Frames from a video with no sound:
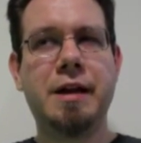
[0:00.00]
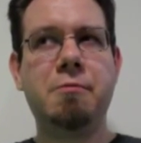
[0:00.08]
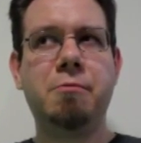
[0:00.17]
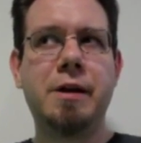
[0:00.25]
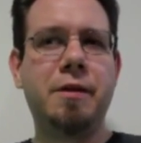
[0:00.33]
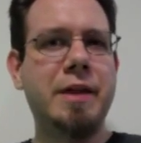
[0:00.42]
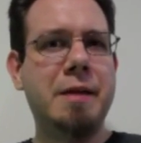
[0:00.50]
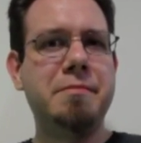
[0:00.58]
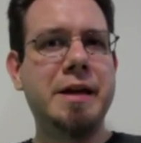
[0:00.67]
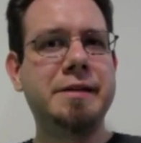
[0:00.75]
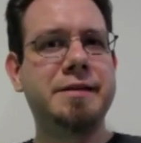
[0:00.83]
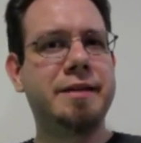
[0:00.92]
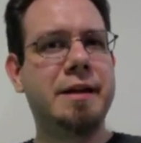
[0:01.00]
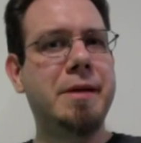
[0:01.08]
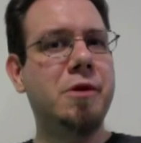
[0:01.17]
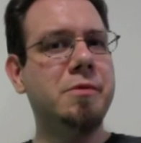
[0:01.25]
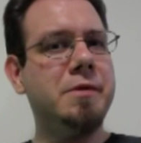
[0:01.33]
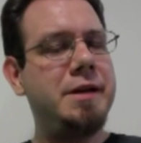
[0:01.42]
well, that means that
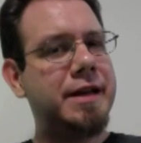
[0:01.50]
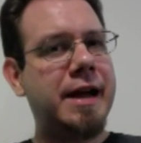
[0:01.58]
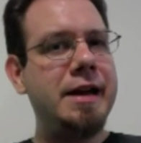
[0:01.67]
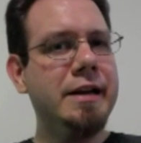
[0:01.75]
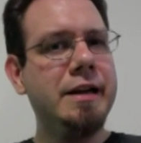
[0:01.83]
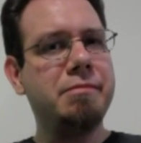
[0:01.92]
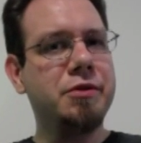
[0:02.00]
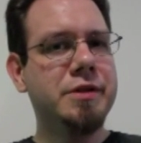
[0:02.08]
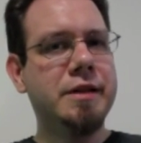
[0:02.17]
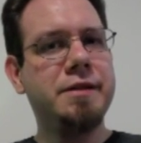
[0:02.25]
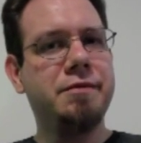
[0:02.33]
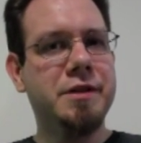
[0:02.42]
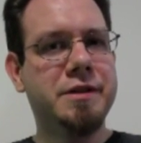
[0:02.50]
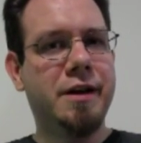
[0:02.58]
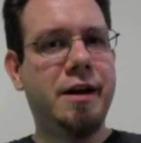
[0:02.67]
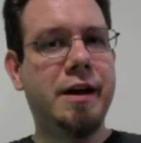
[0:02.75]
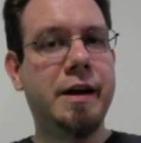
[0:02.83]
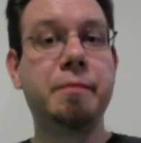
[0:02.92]
about 90% of the
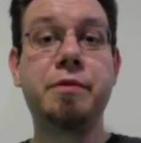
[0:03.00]
time,